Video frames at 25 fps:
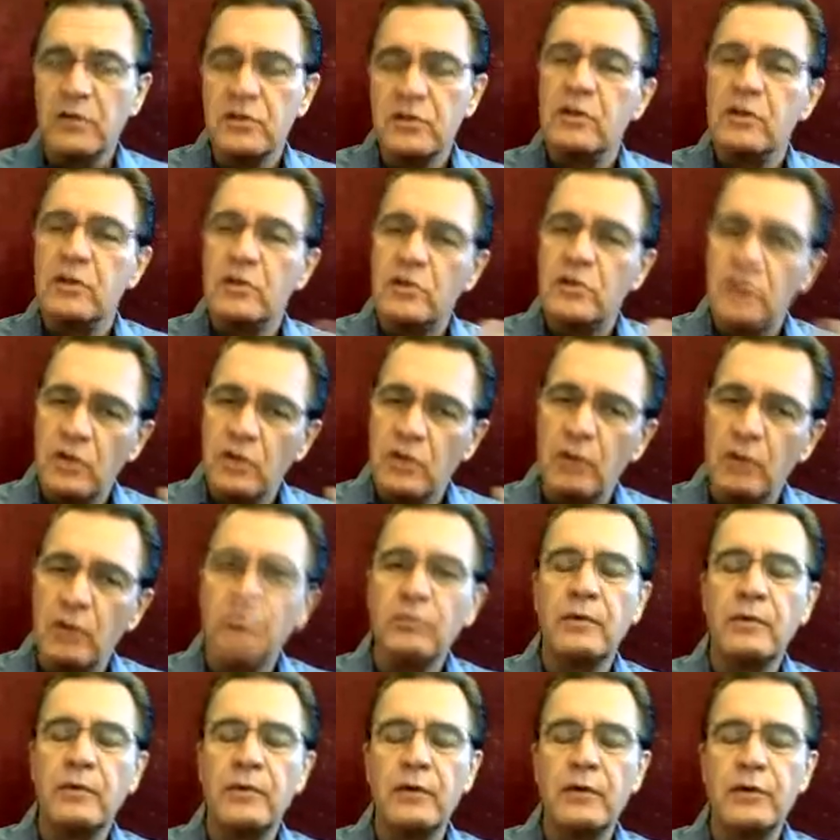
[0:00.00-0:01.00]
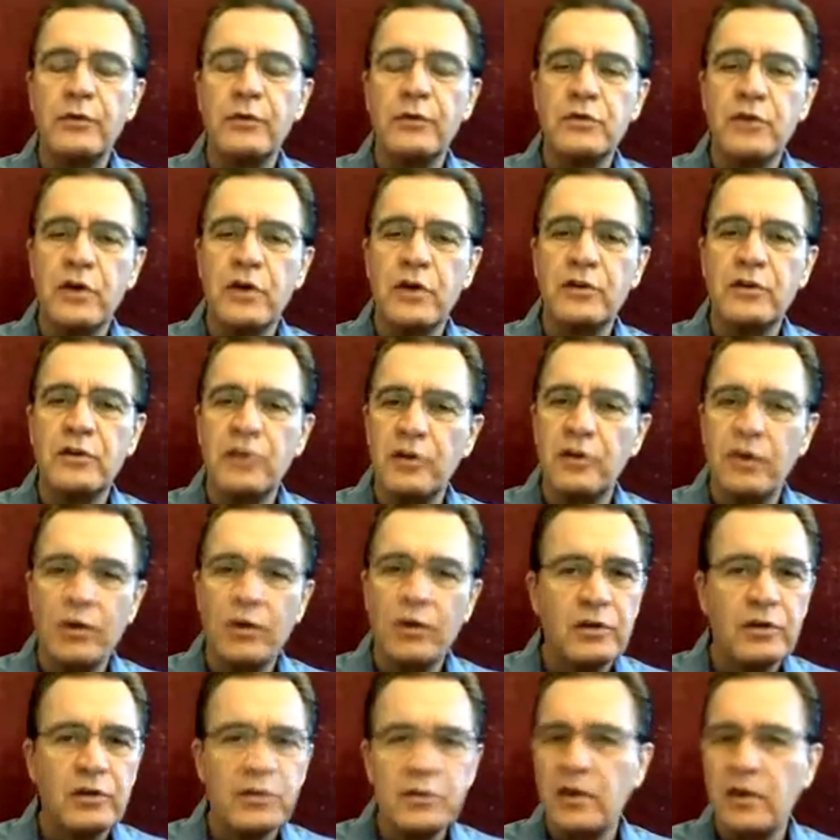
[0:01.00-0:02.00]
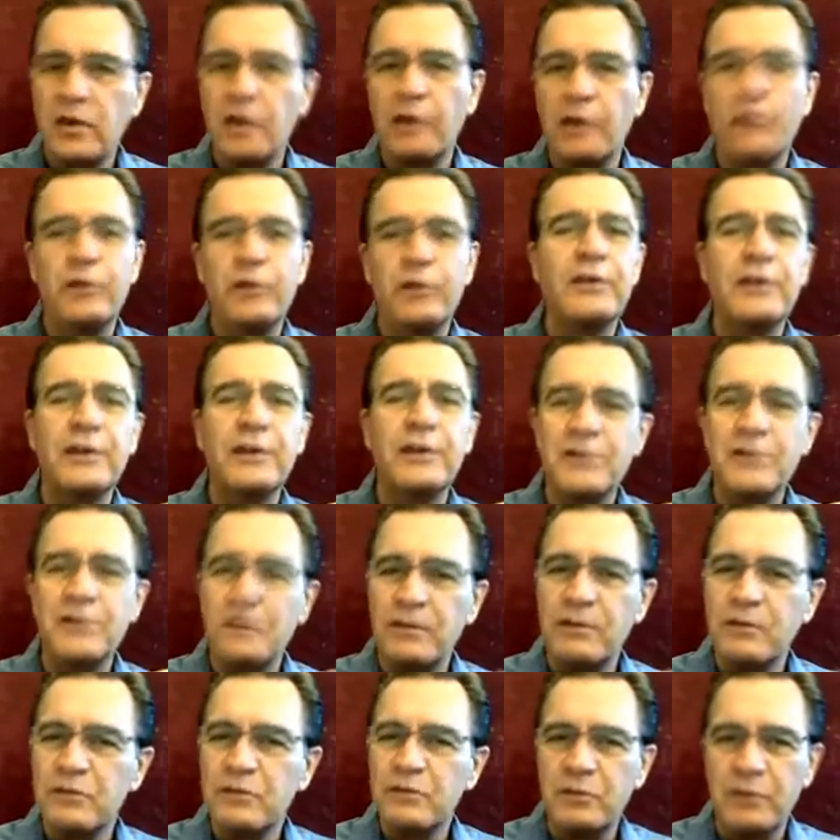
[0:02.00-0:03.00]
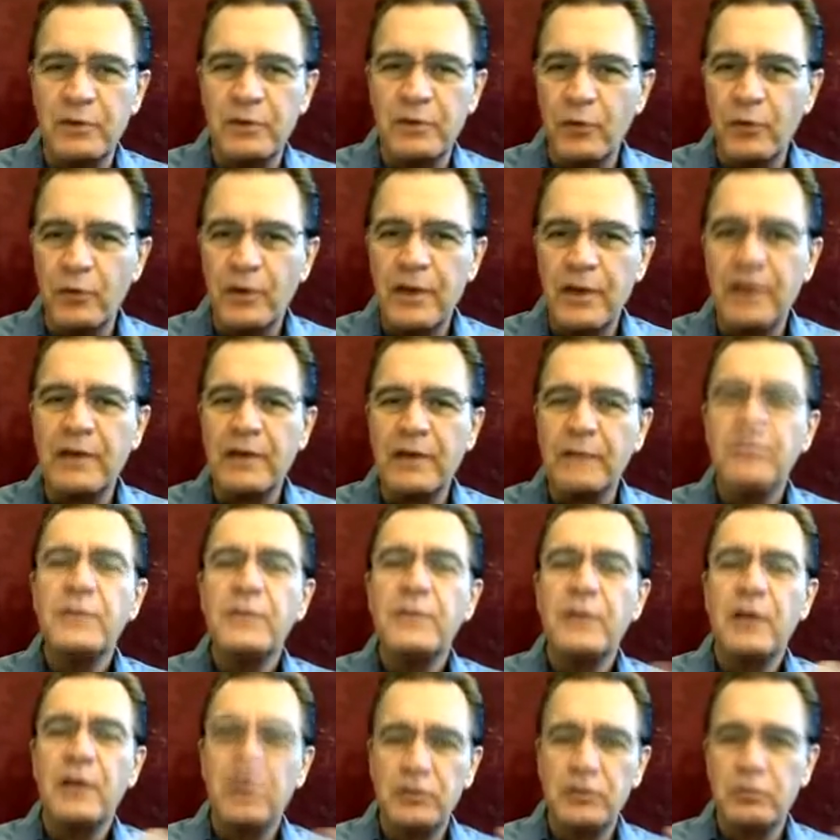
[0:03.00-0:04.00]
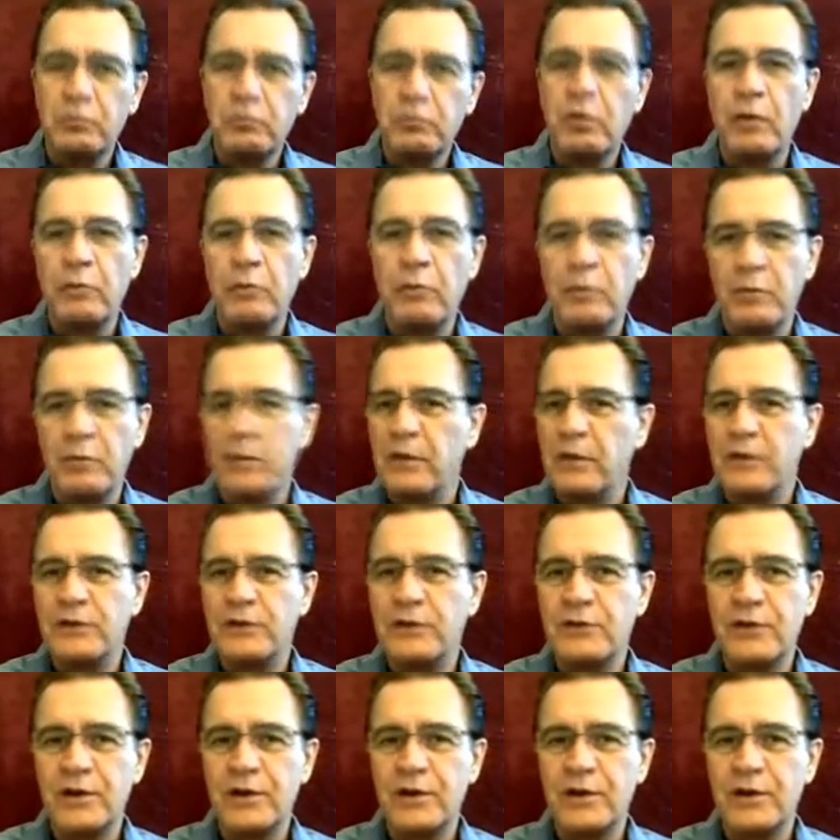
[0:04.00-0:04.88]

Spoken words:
So if you start to notice that everything seems to be weak, it probably means